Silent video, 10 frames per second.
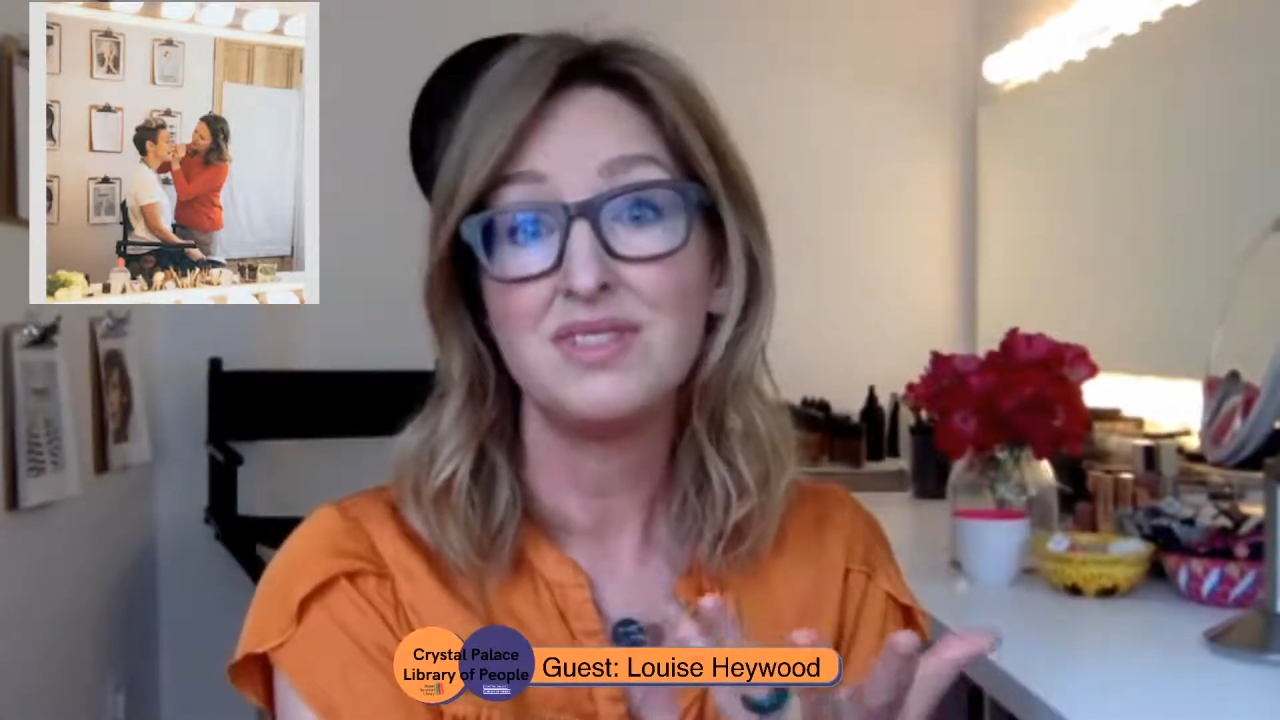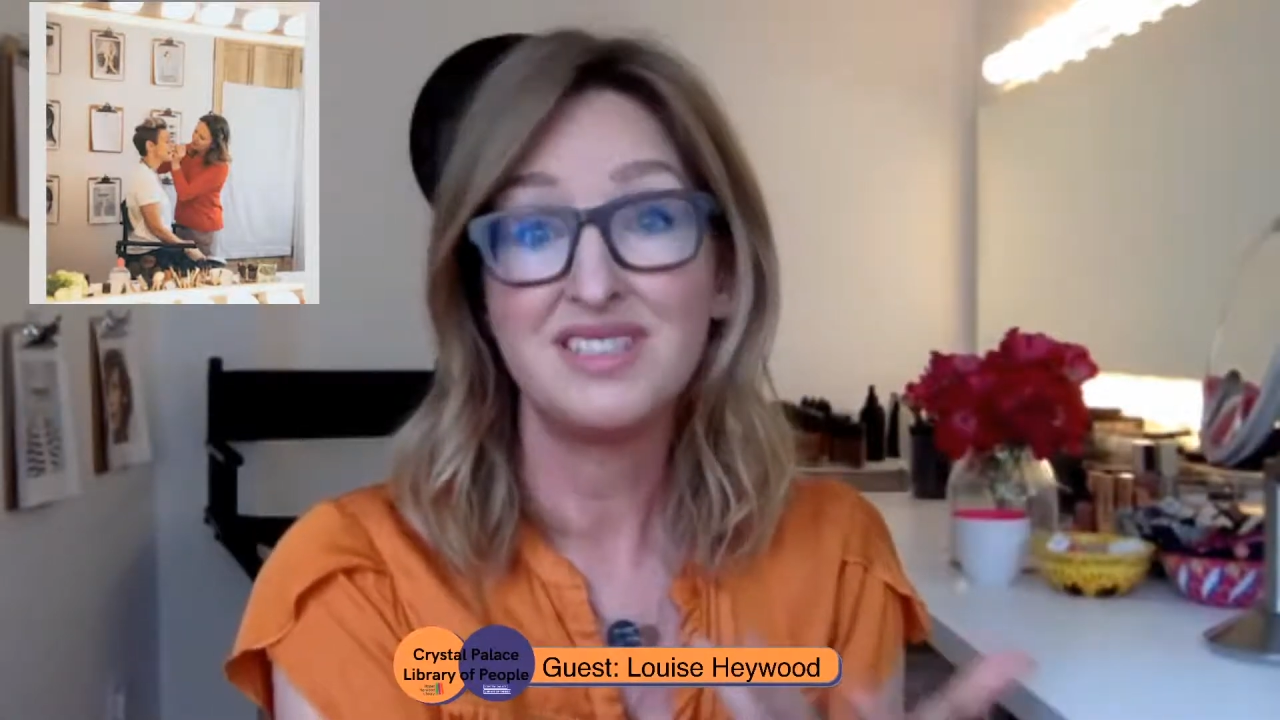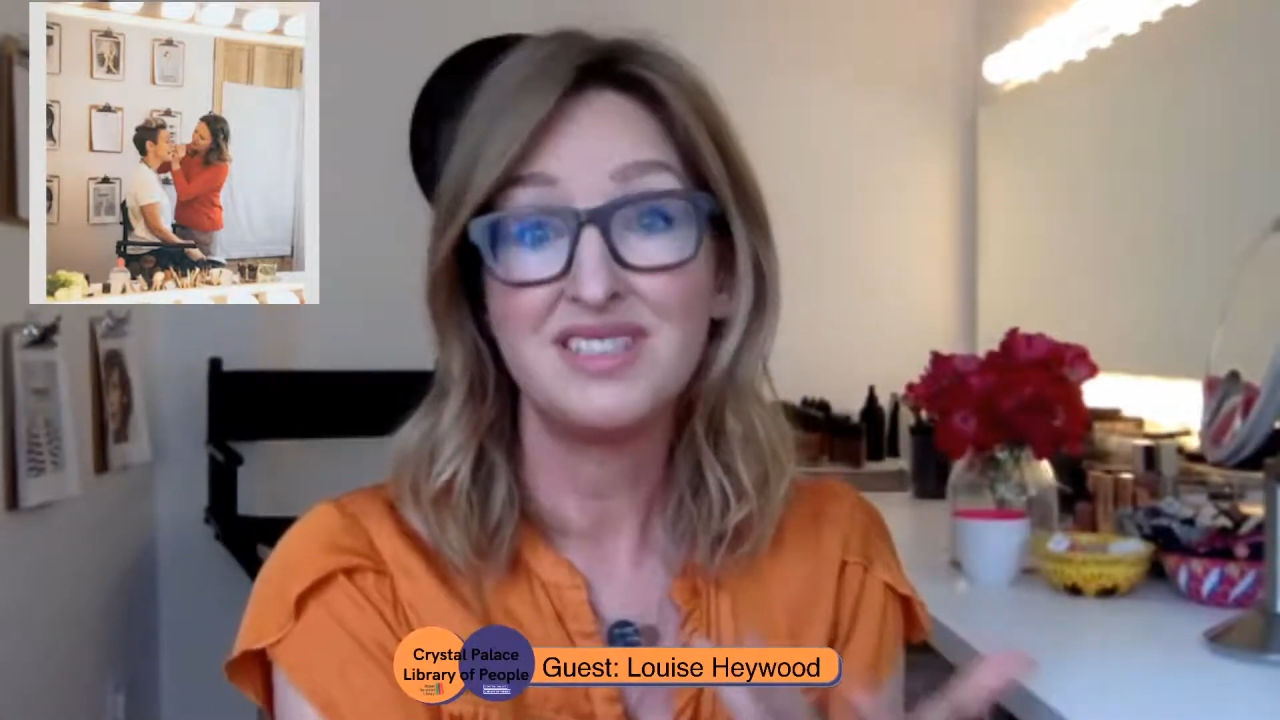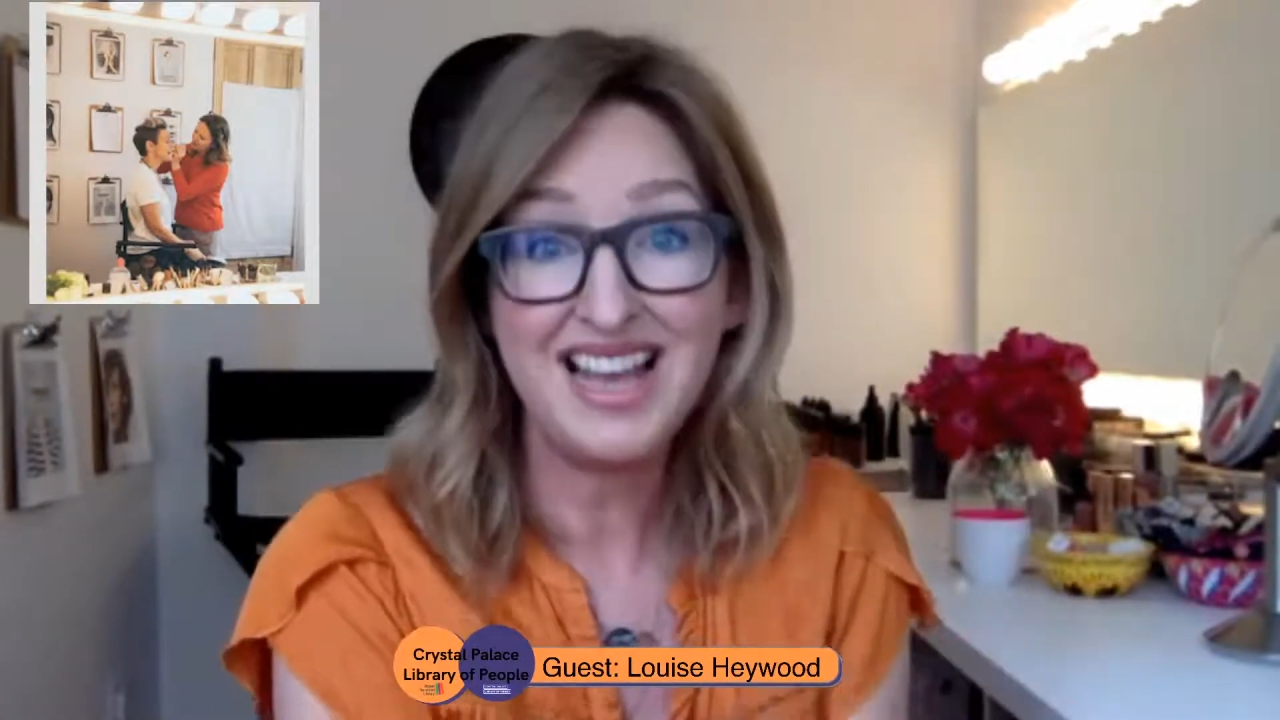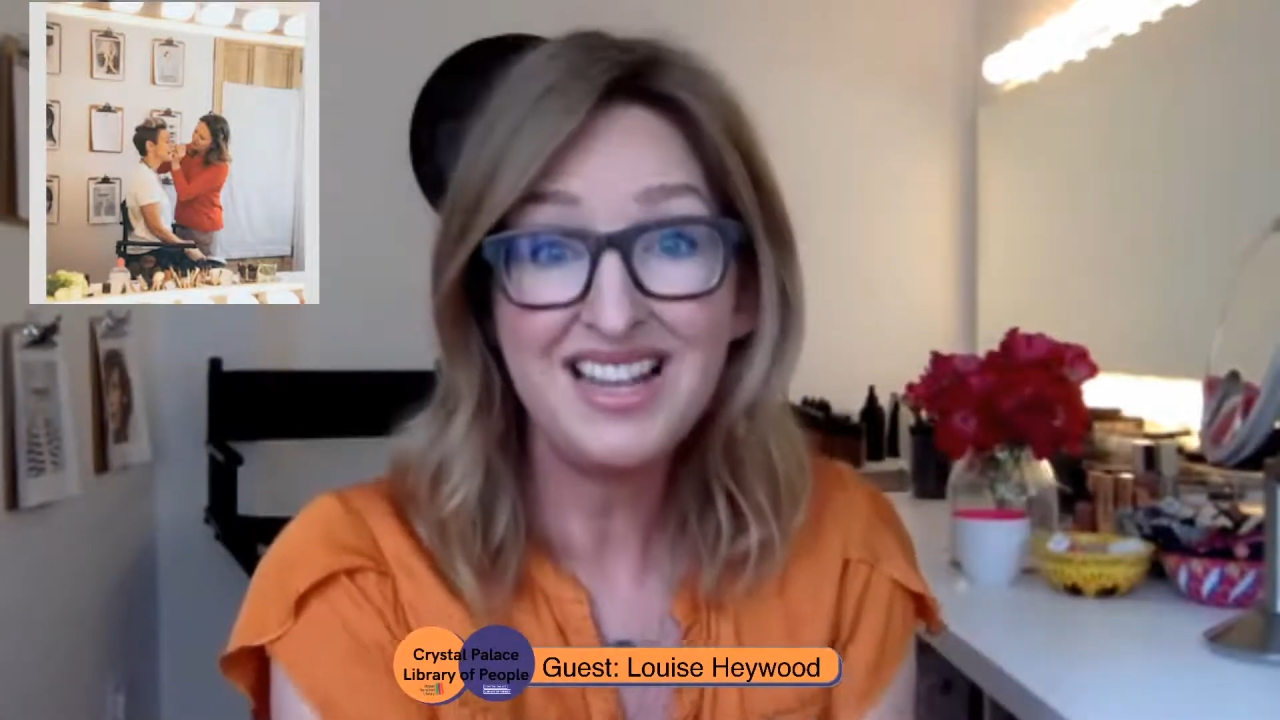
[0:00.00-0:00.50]

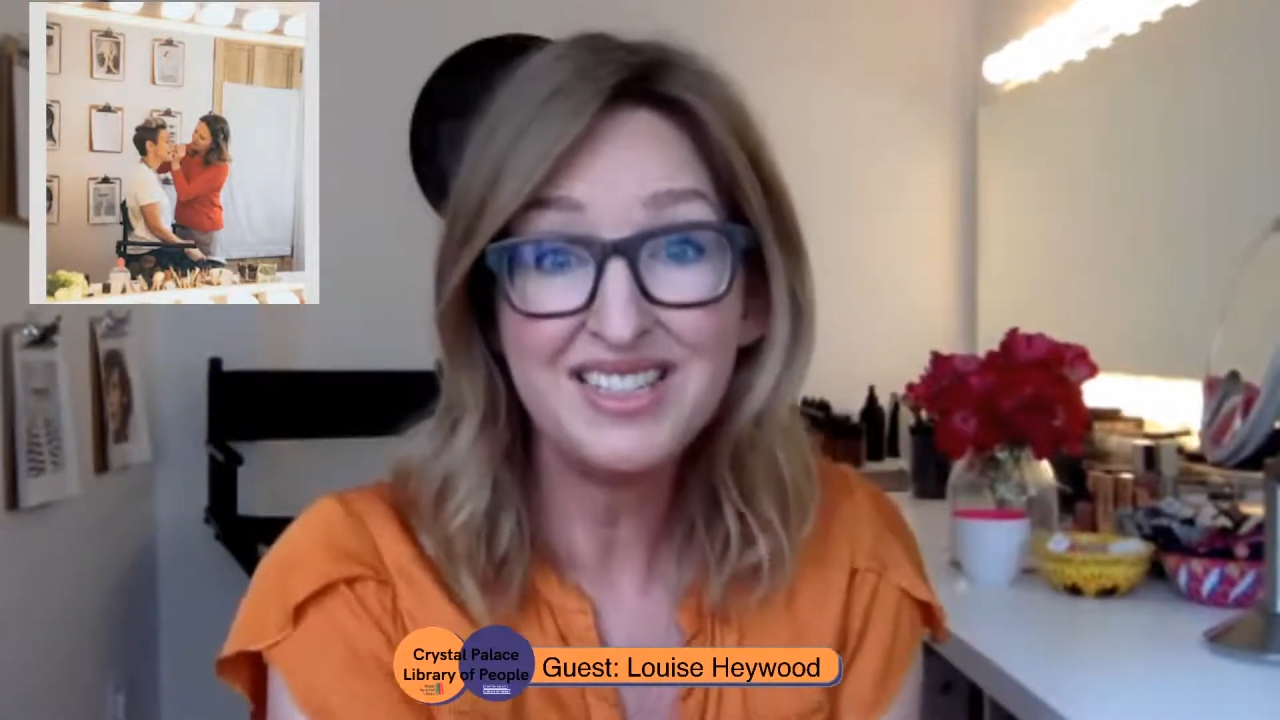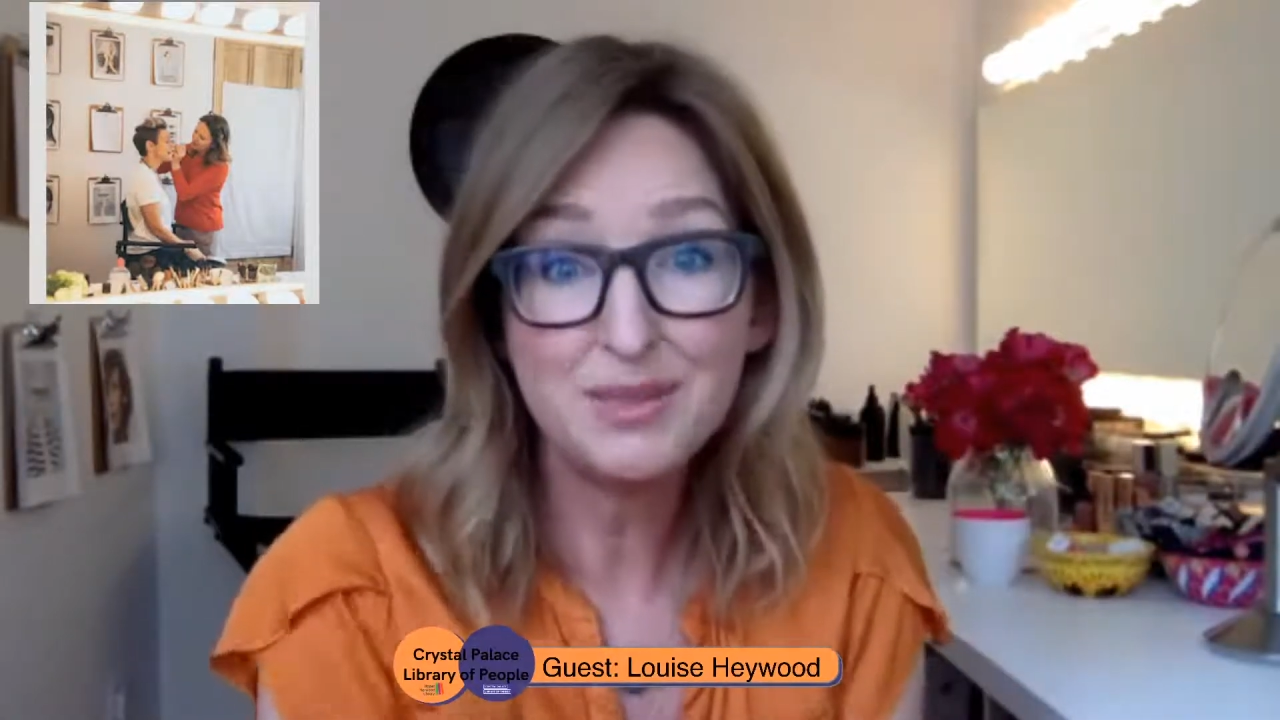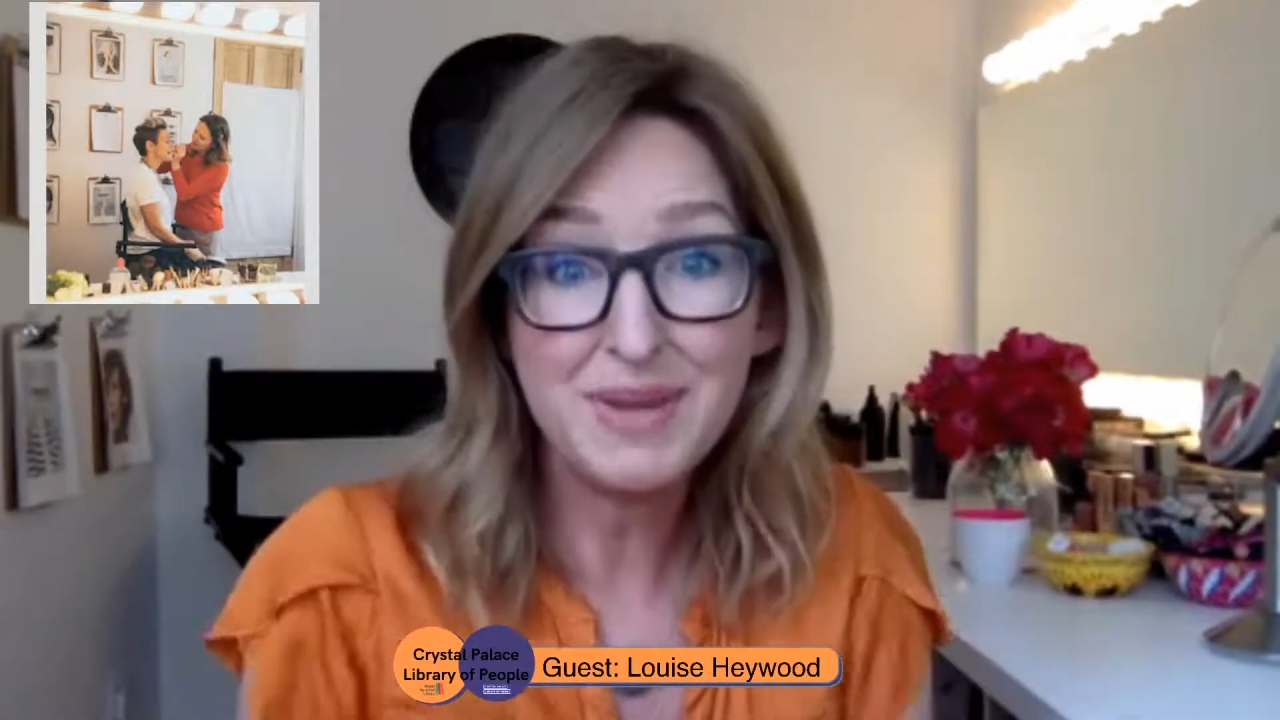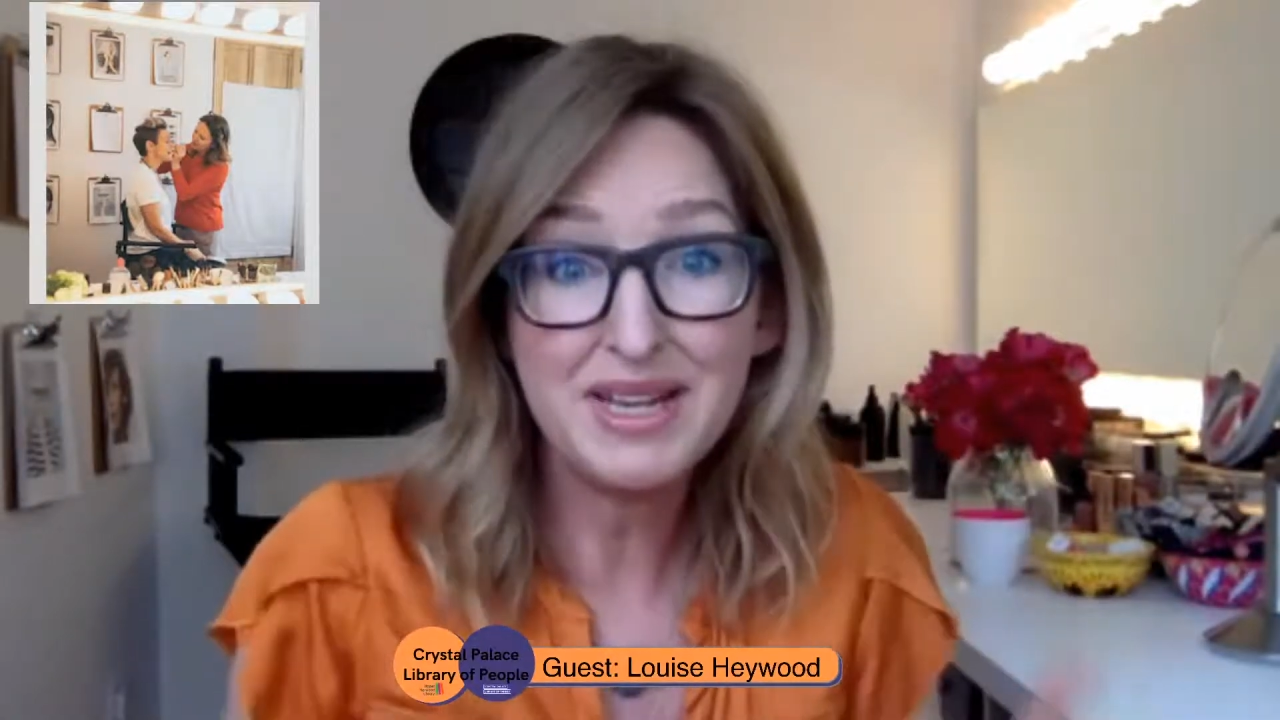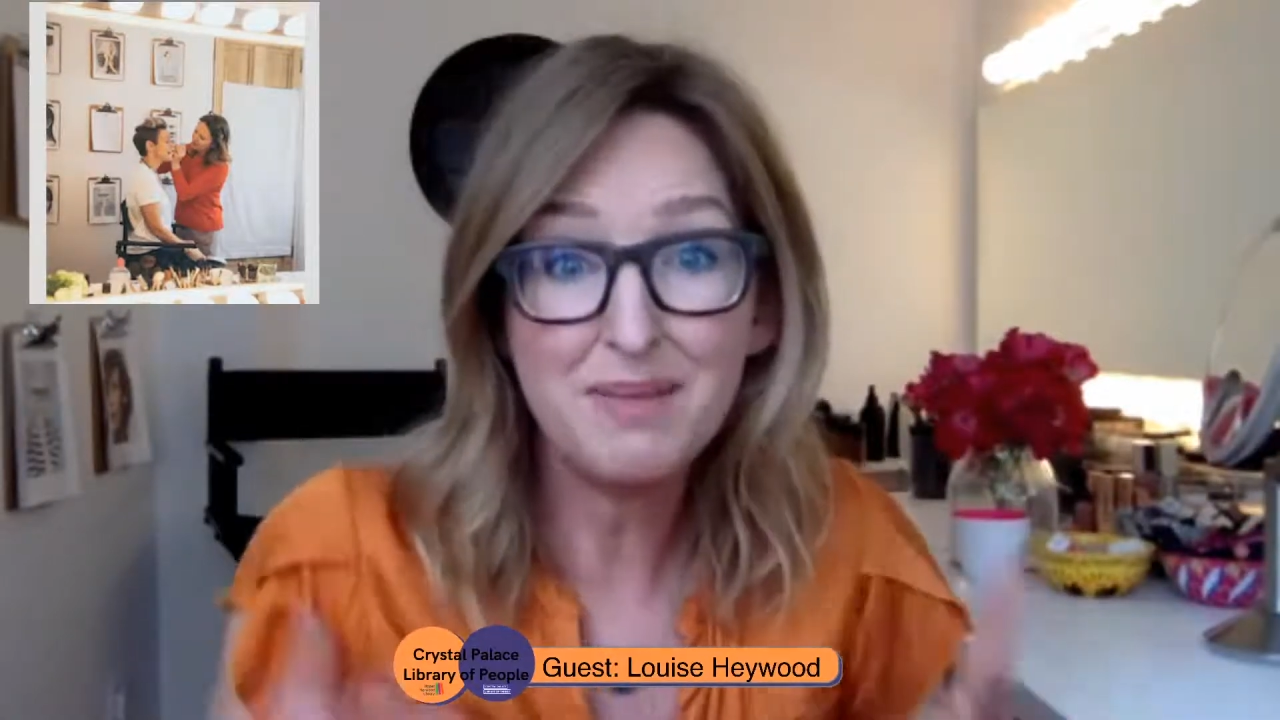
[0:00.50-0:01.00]

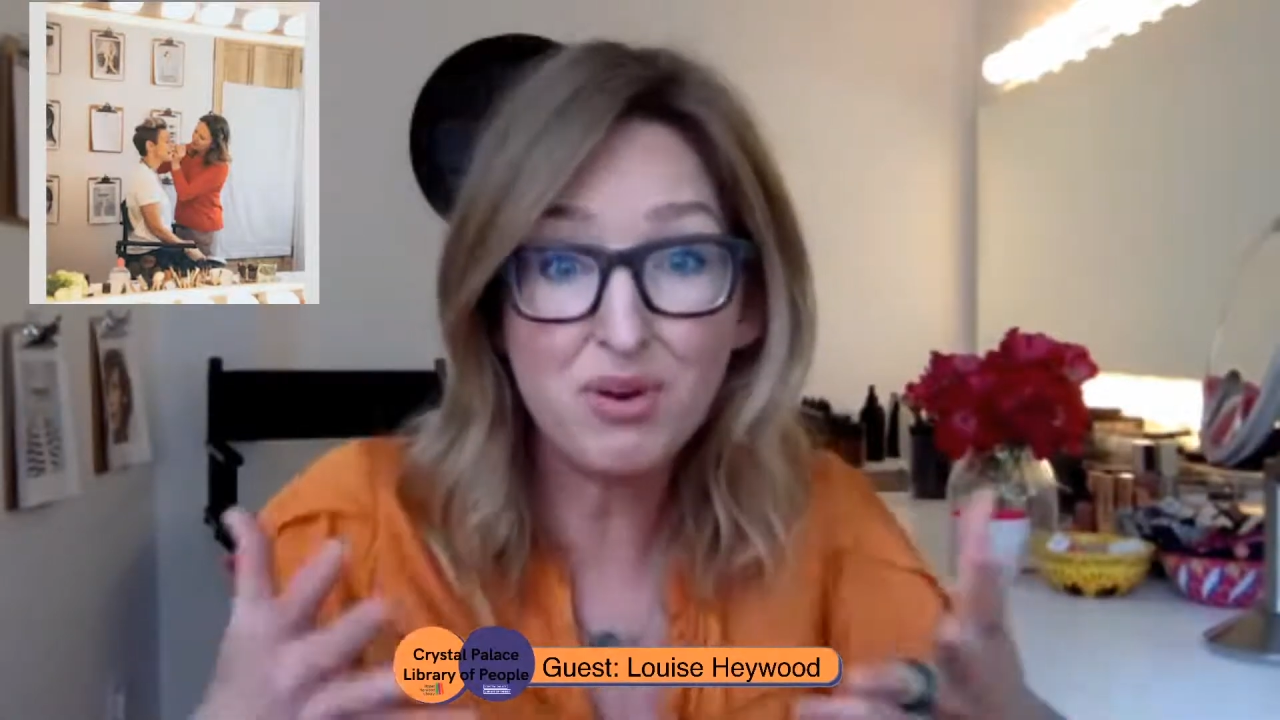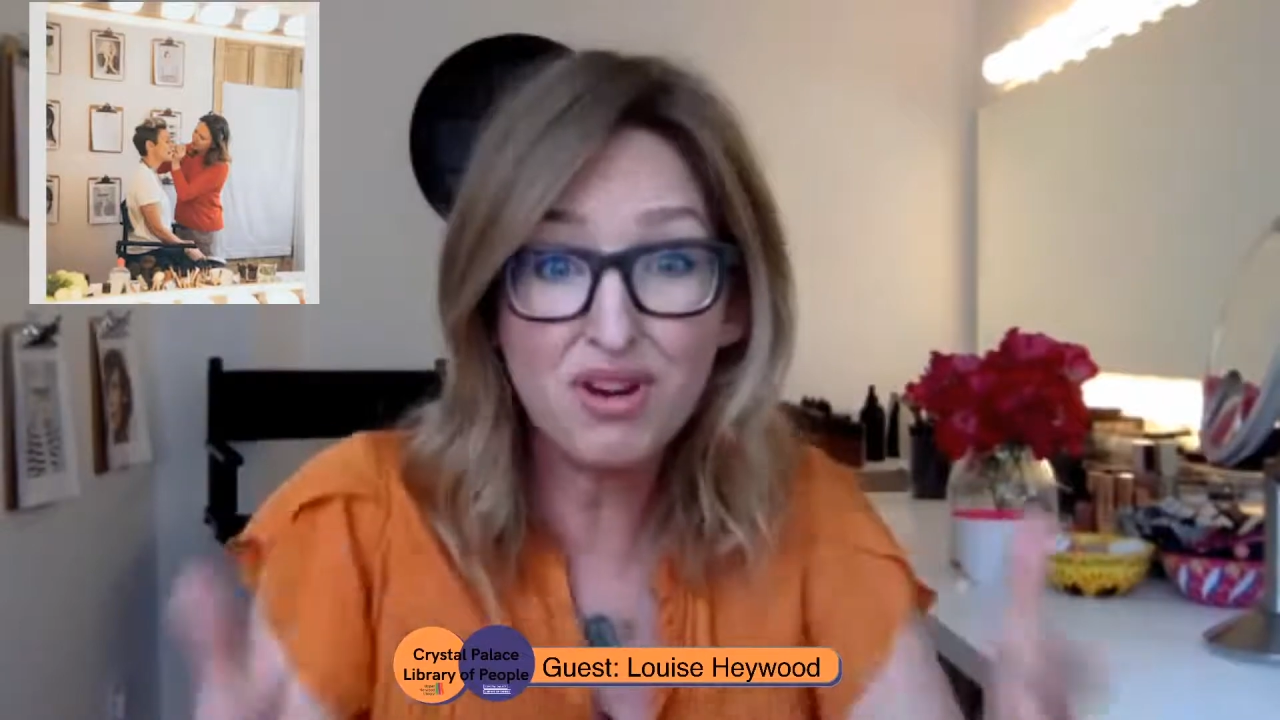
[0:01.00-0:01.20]
sell as many